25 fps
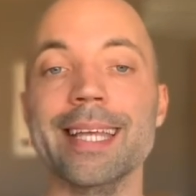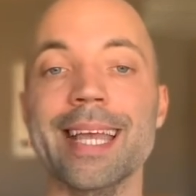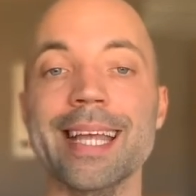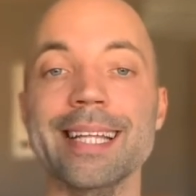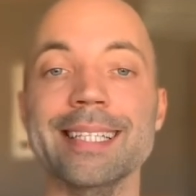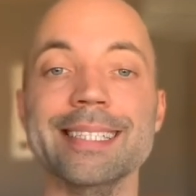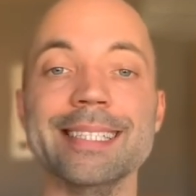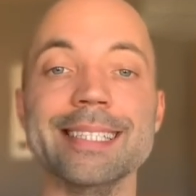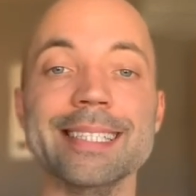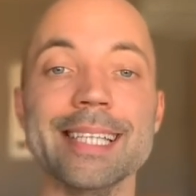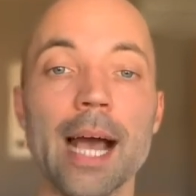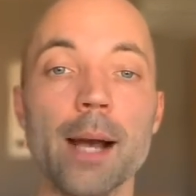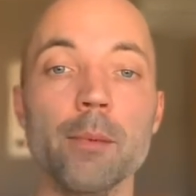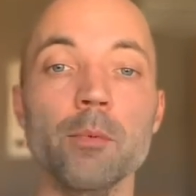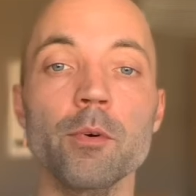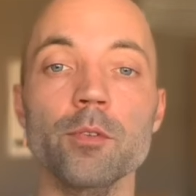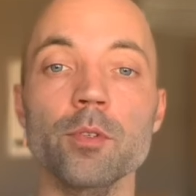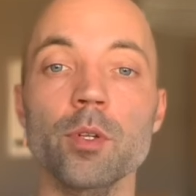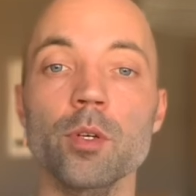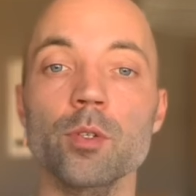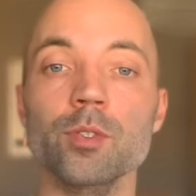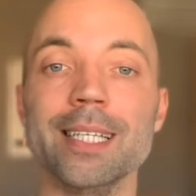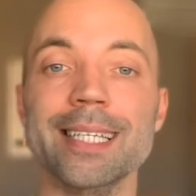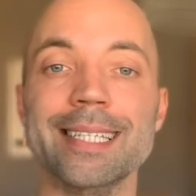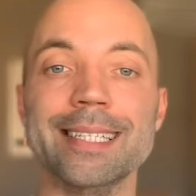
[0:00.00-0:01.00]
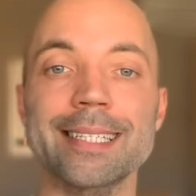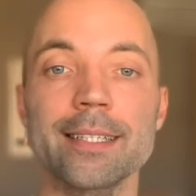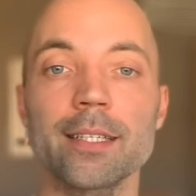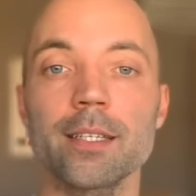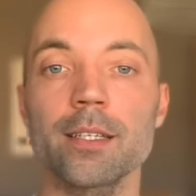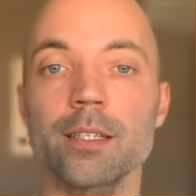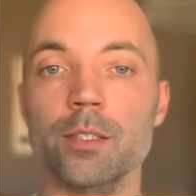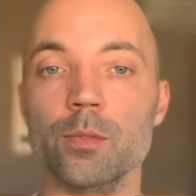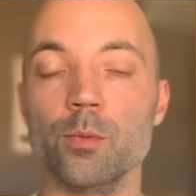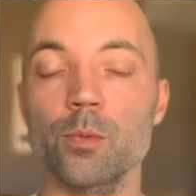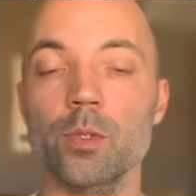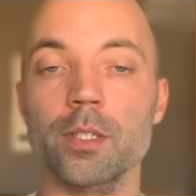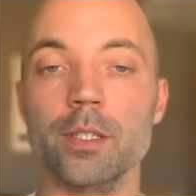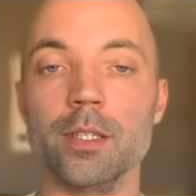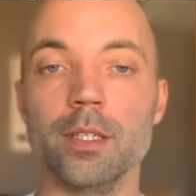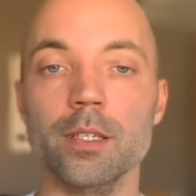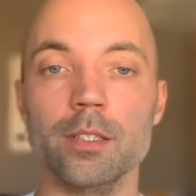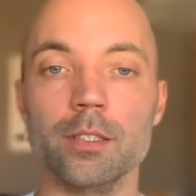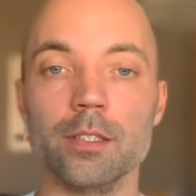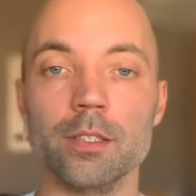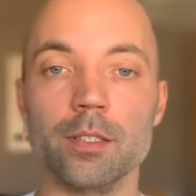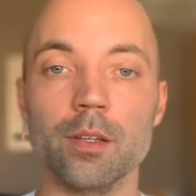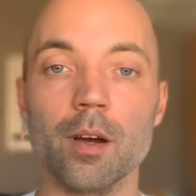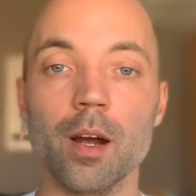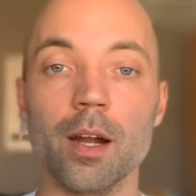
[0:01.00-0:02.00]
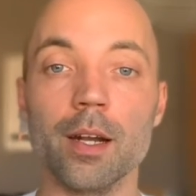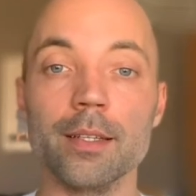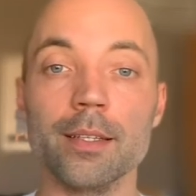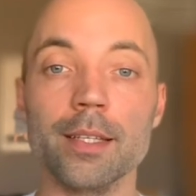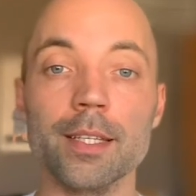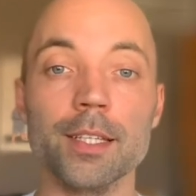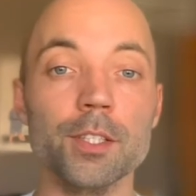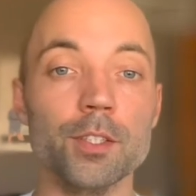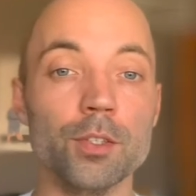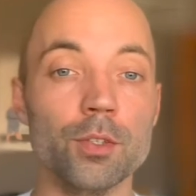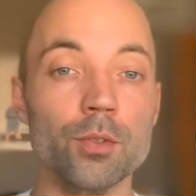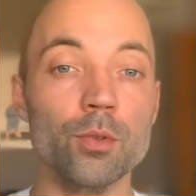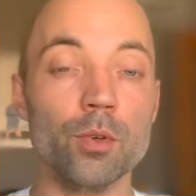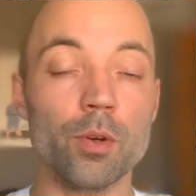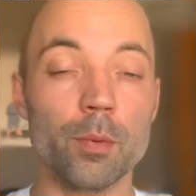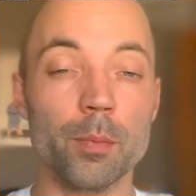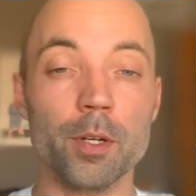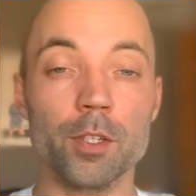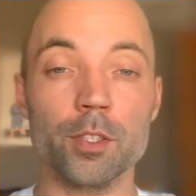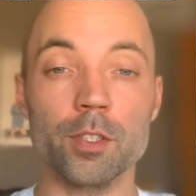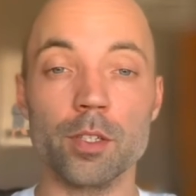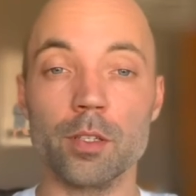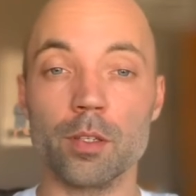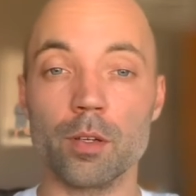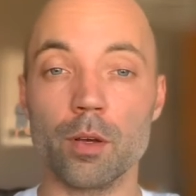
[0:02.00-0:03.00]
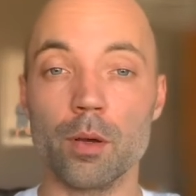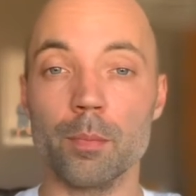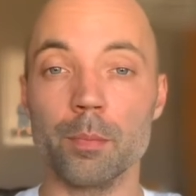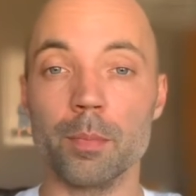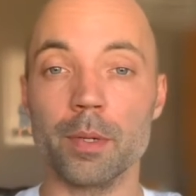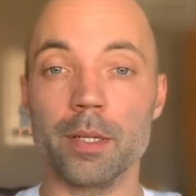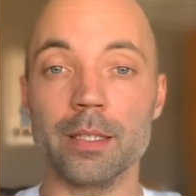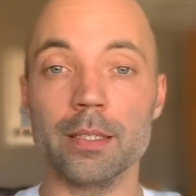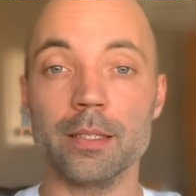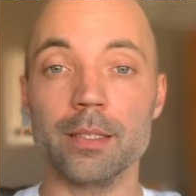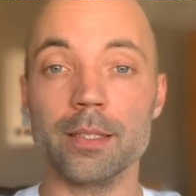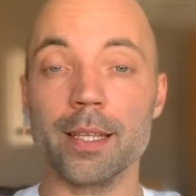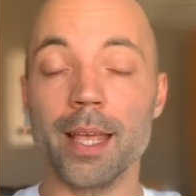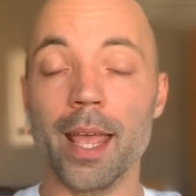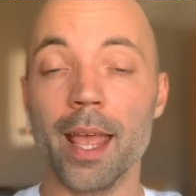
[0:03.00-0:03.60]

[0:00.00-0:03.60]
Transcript: and some of those ideas will kickstart new commercial companies,